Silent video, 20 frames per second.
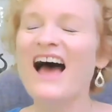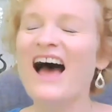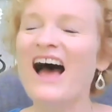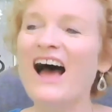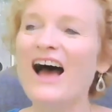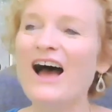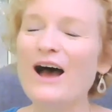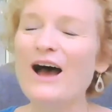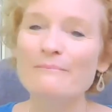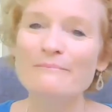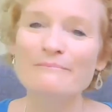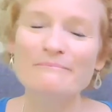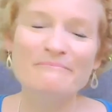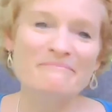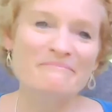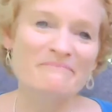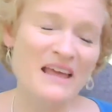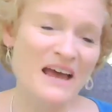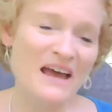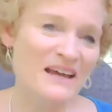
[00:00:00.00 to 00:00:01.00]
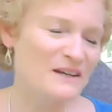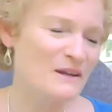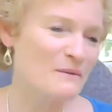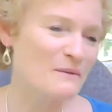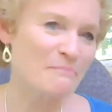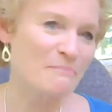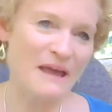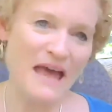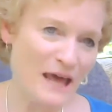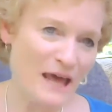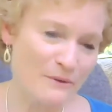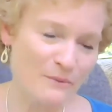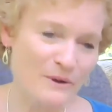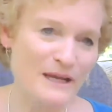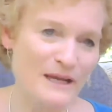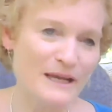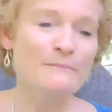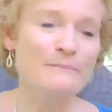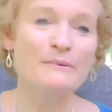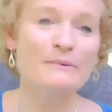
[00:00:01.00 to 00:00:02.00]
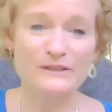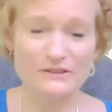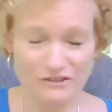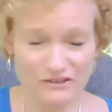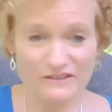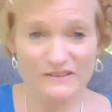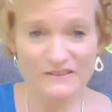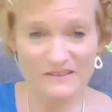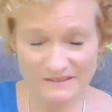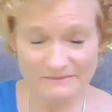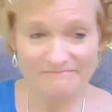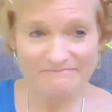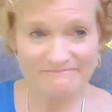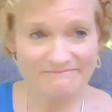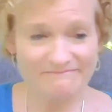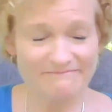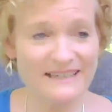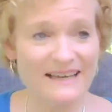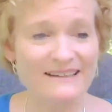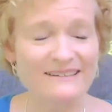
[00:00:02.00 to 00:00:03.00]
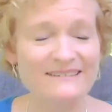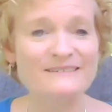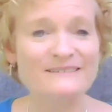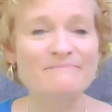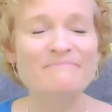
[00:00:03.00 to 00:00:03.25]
Not in a bad way, but just, yes.